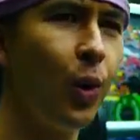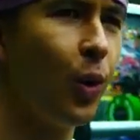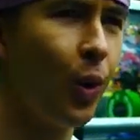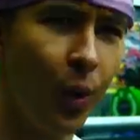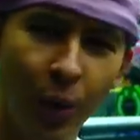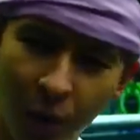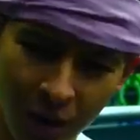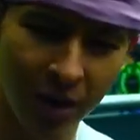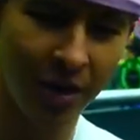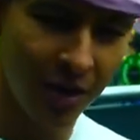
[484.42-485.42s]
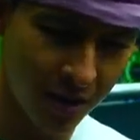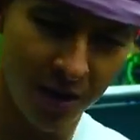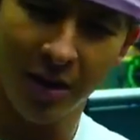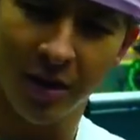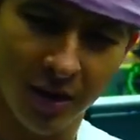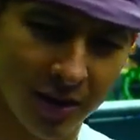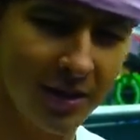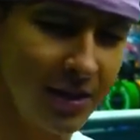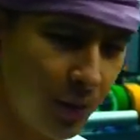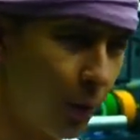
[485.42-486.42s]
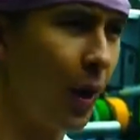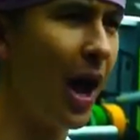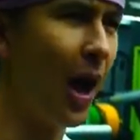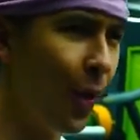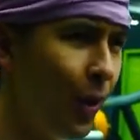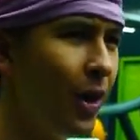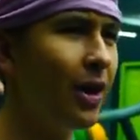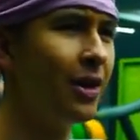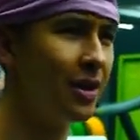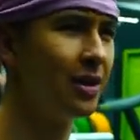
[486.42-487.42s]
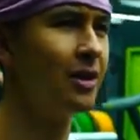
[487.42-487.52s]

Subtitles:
of your front delts and incorporated more of your chest